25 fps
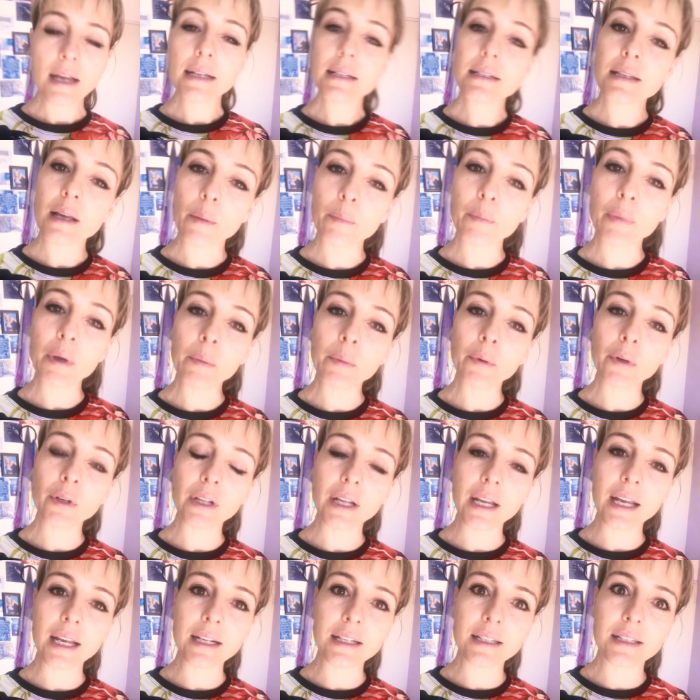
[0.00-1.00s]
Some people
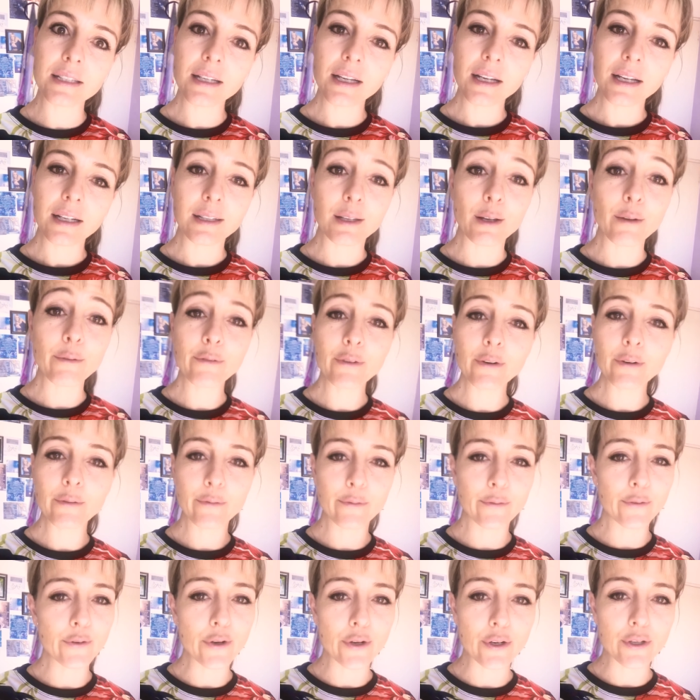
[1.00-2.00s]
eat different
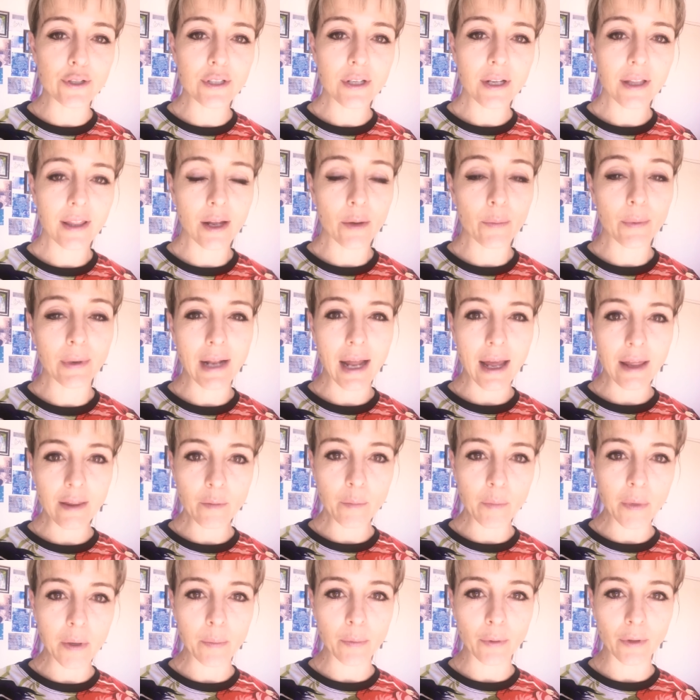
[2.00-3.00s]
food than what other
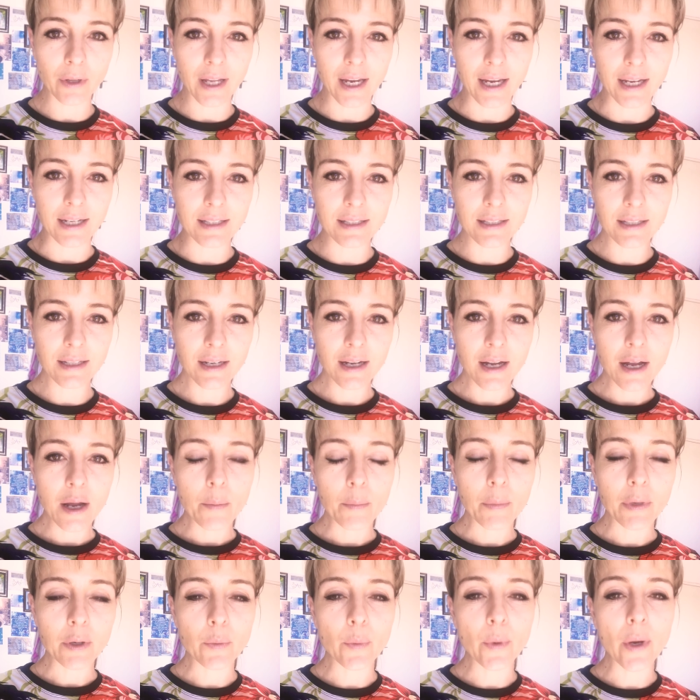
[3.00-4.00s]
people eat,
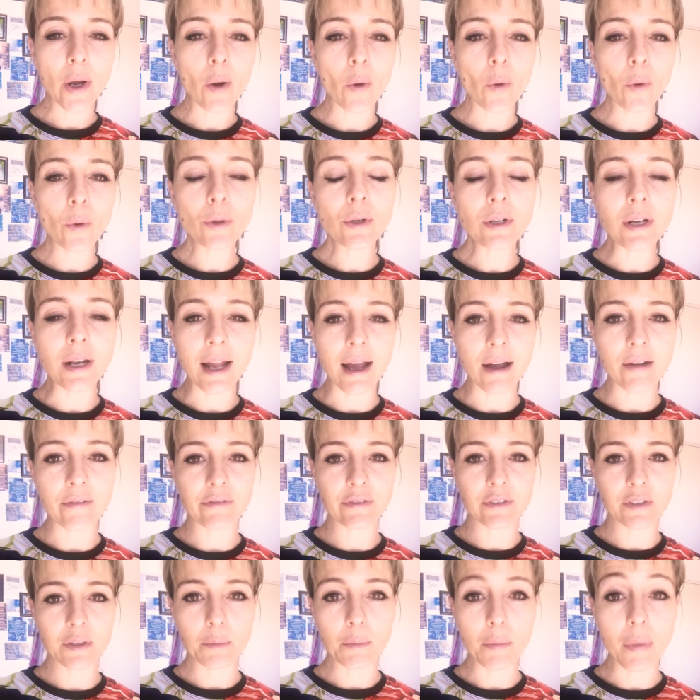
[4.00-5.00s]
but we are all
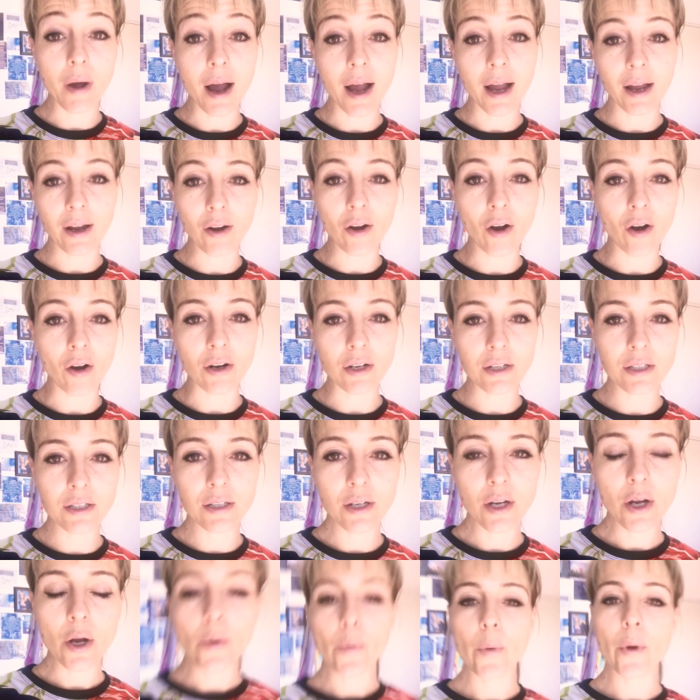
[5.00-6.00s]
loved by God.
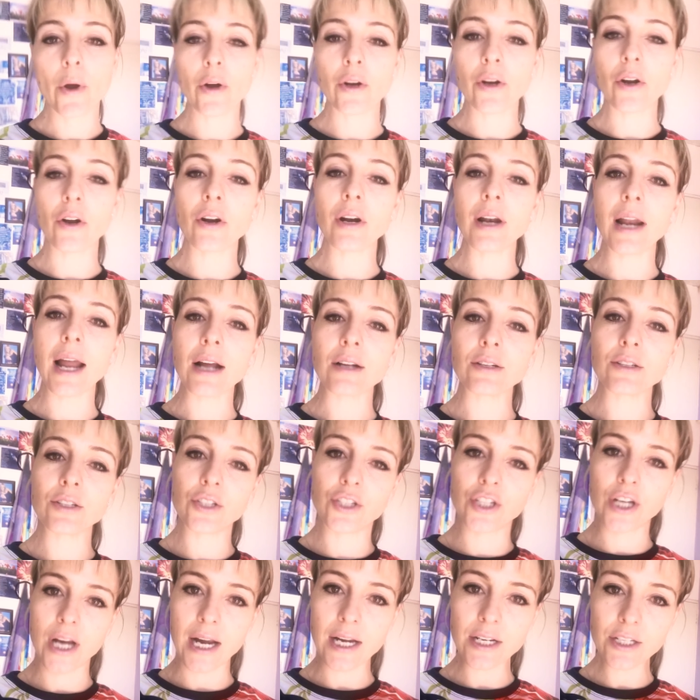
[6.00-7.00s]
We are not allowed to
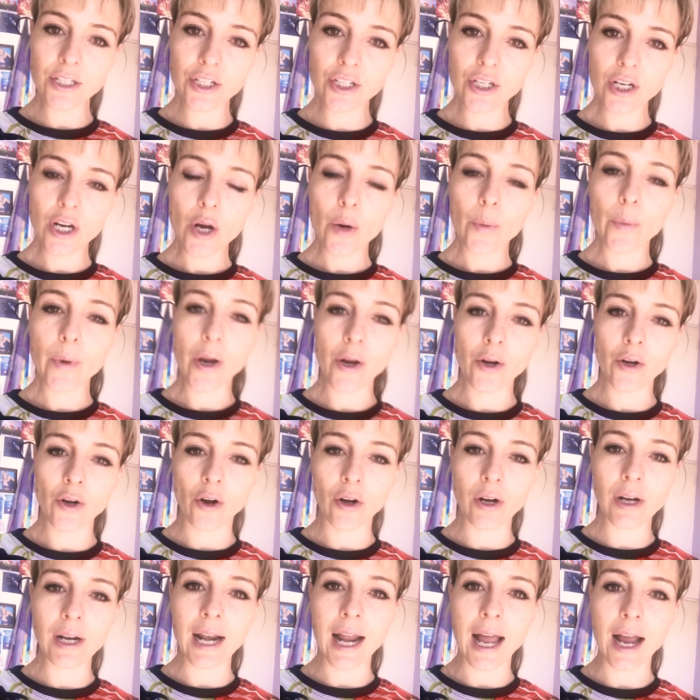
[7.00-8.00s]
judge. We are
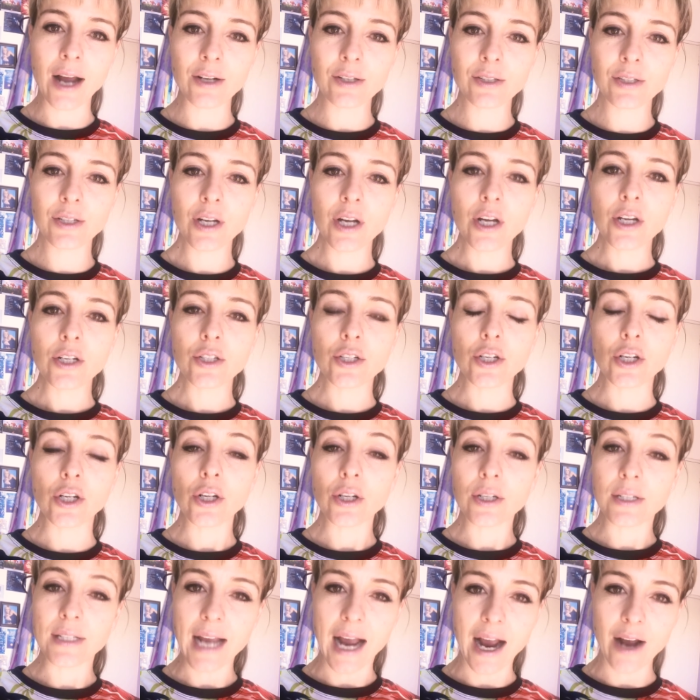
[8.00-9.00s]
not allowed to
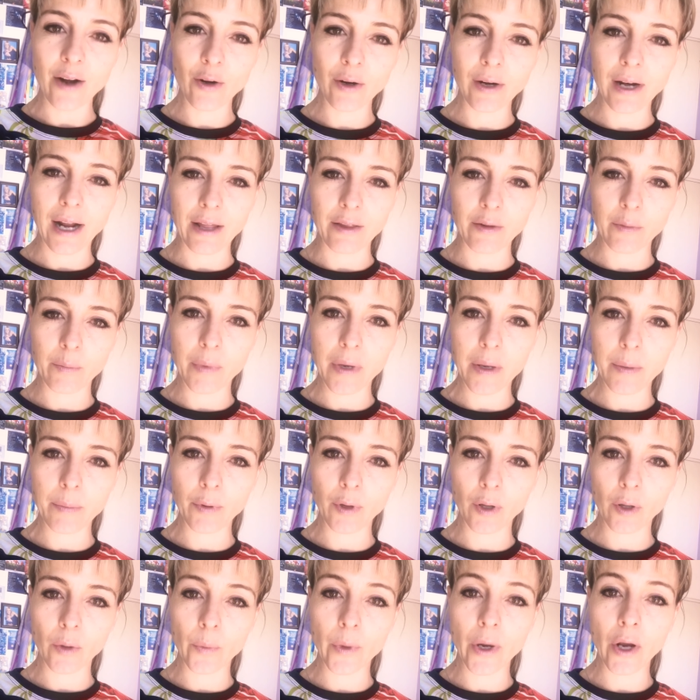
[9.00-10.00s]
look down on other
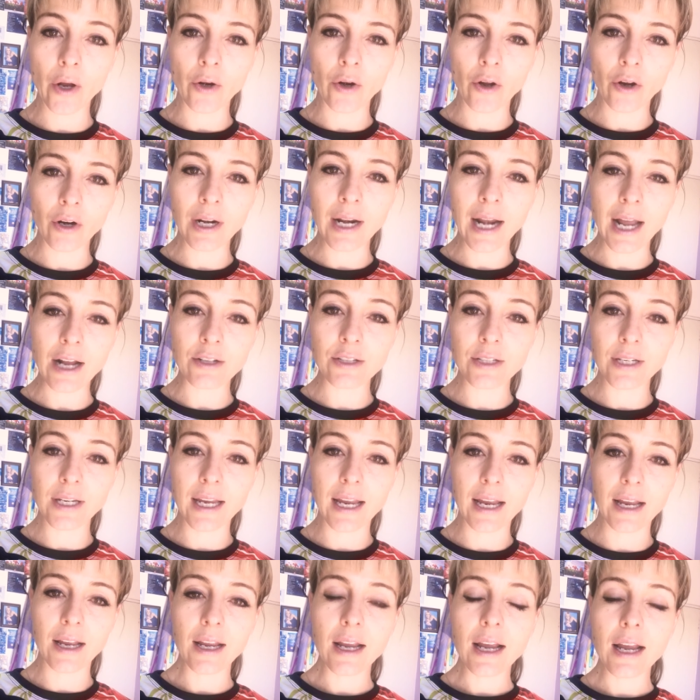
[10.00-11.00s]
people. We are not allowed to
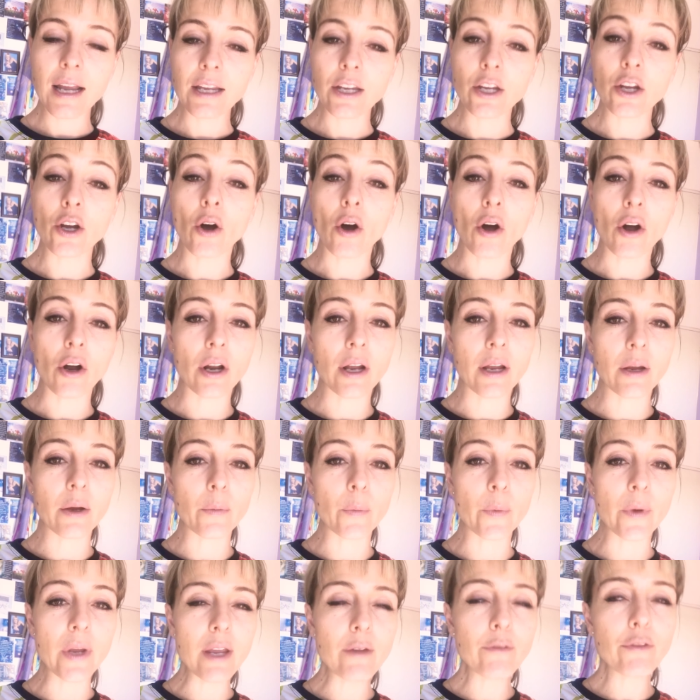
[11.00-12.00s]
get, you are,
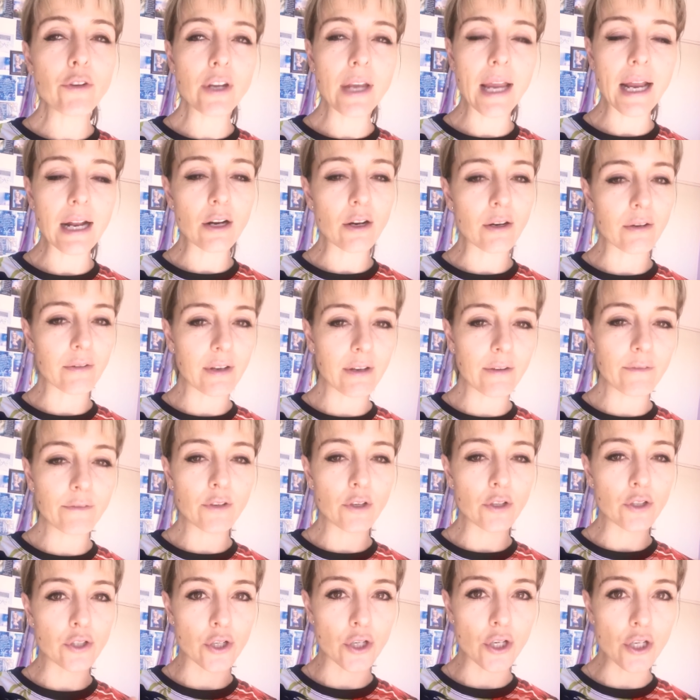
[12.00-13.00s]
if you get, if
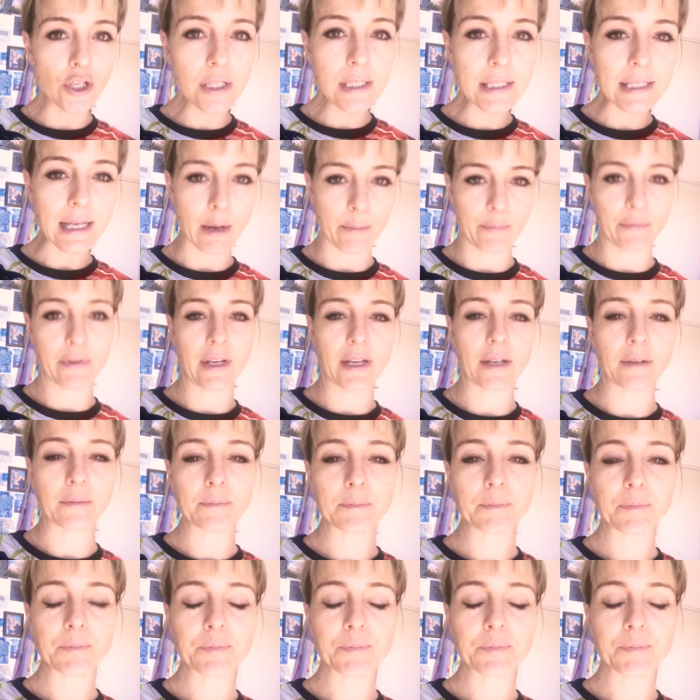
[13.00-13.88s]
you do something